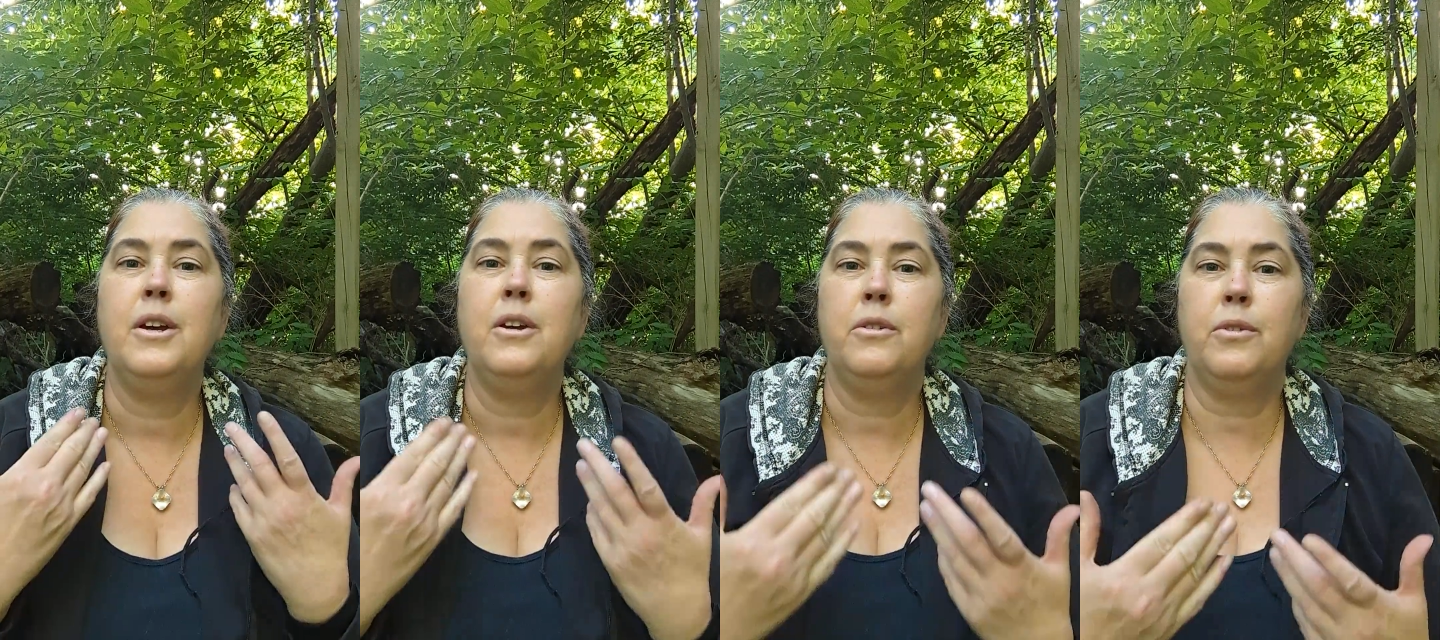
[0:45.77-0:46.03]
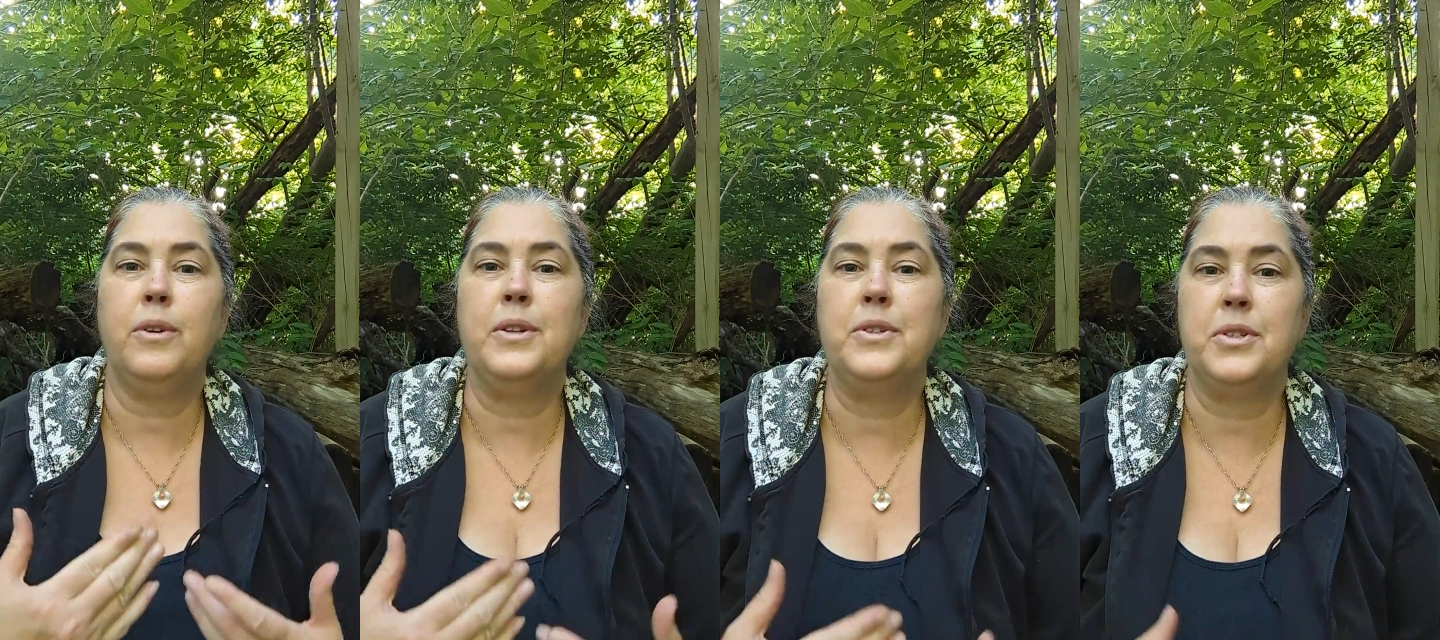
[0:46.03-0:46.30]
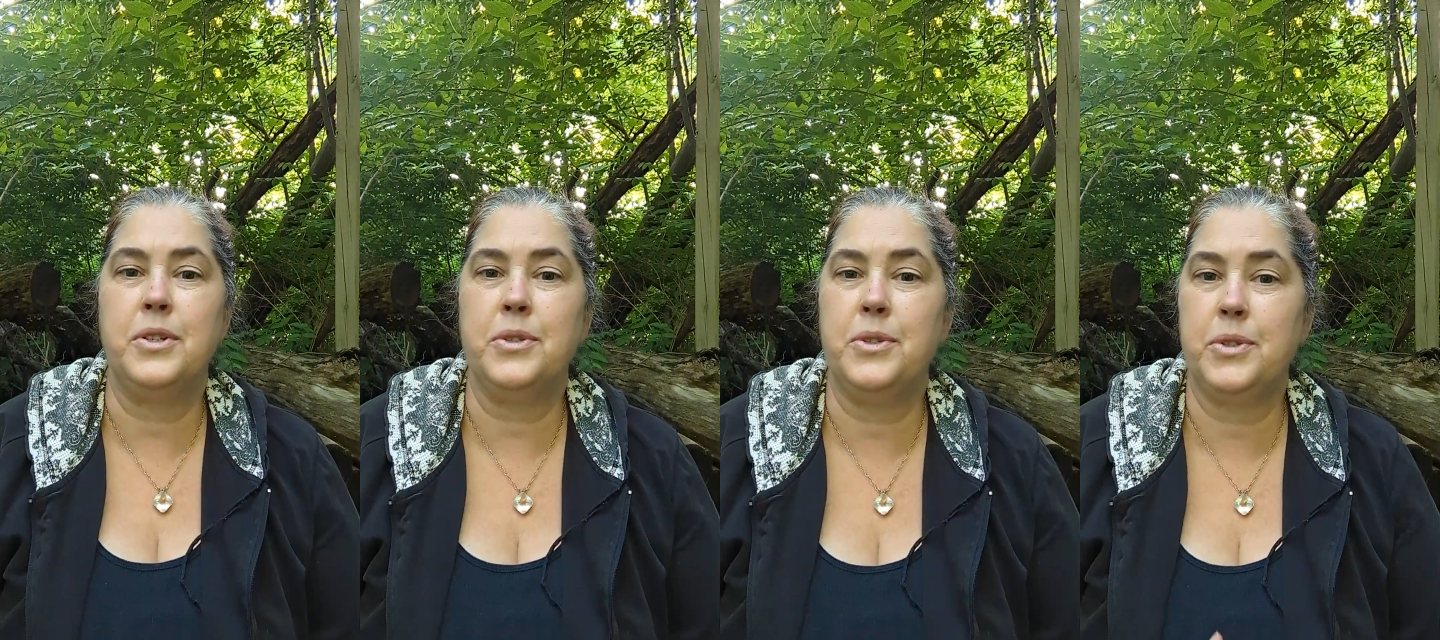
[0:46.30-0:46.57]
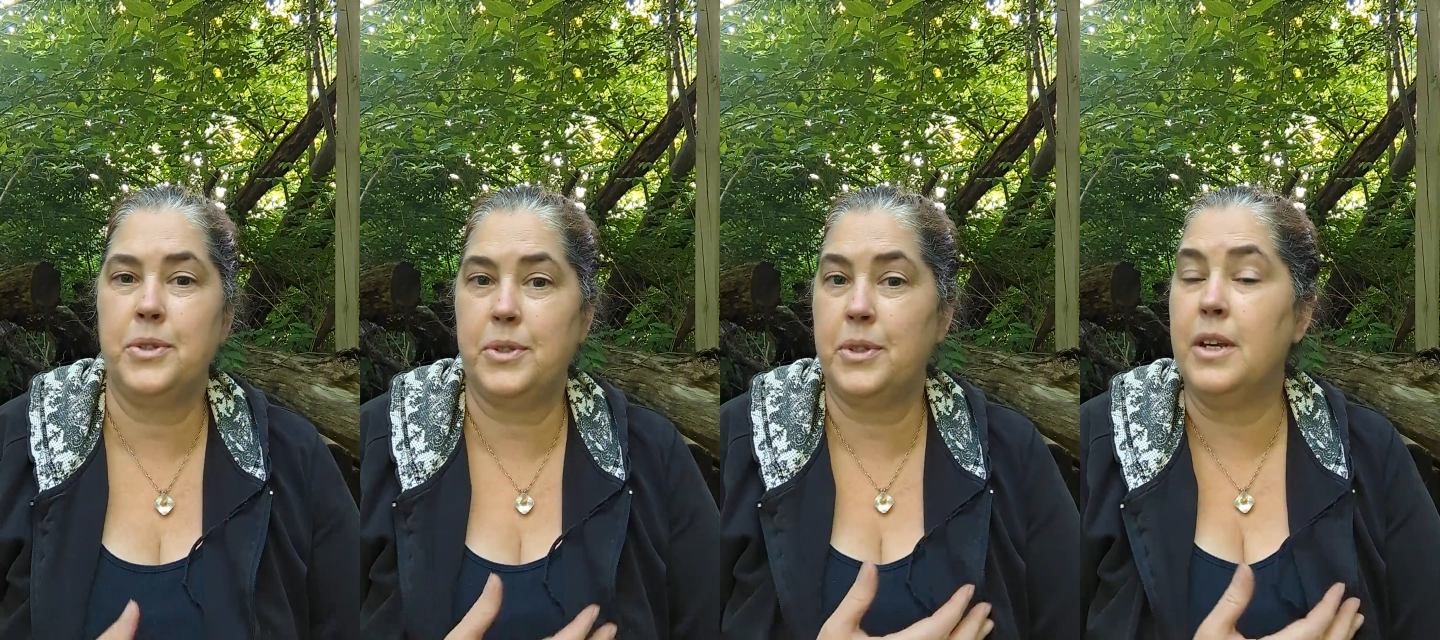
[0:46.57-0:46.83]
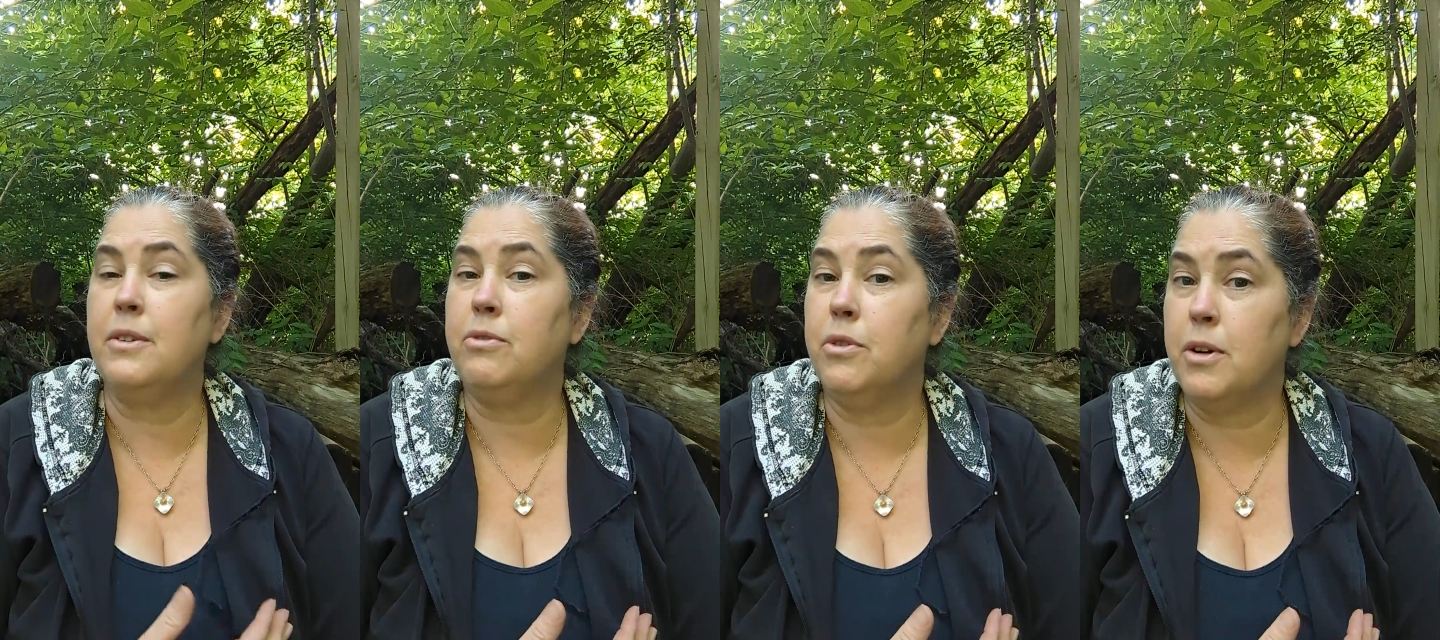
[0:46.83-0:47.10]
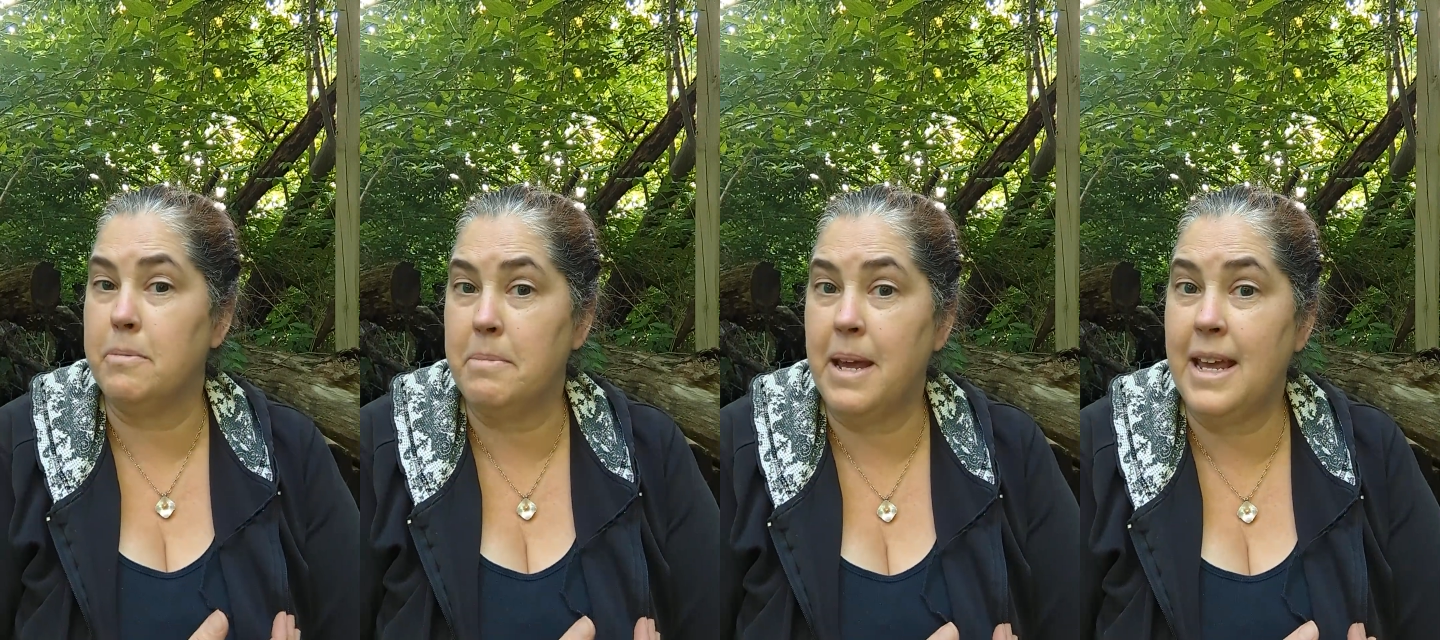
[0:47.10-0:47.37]
For instance, if we're
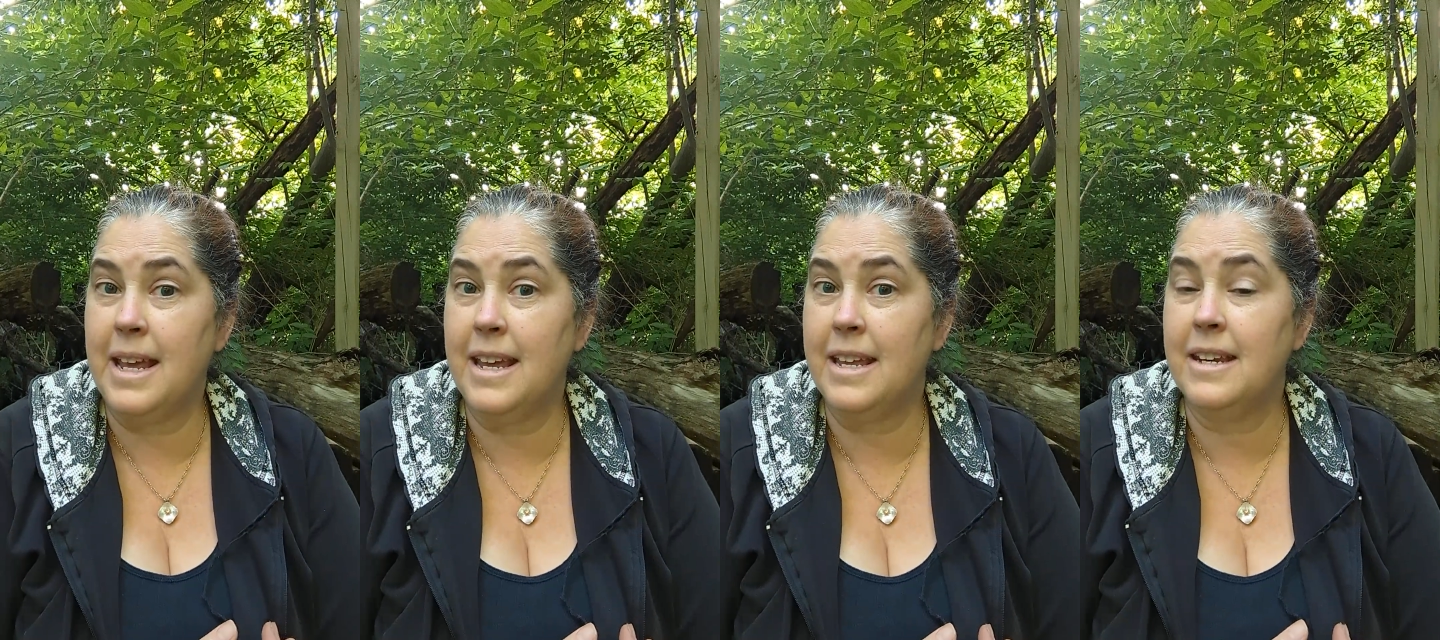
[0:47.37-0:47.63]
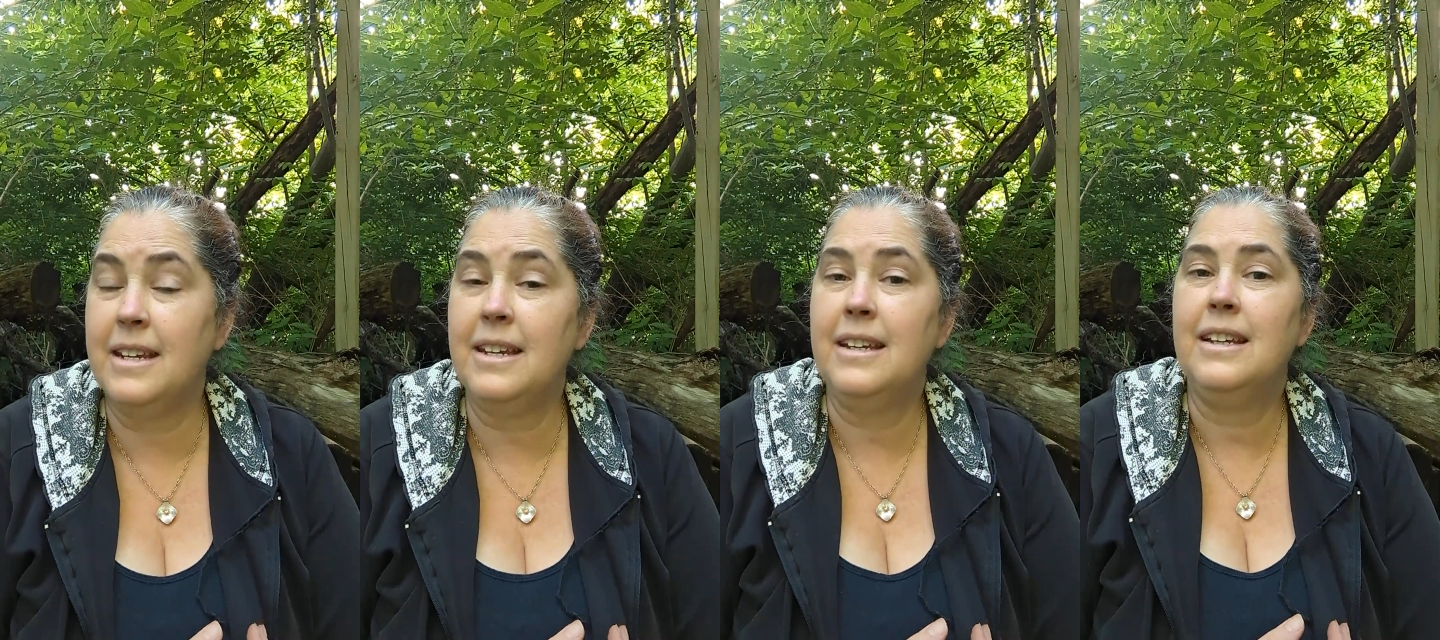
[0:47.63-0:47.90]
in pain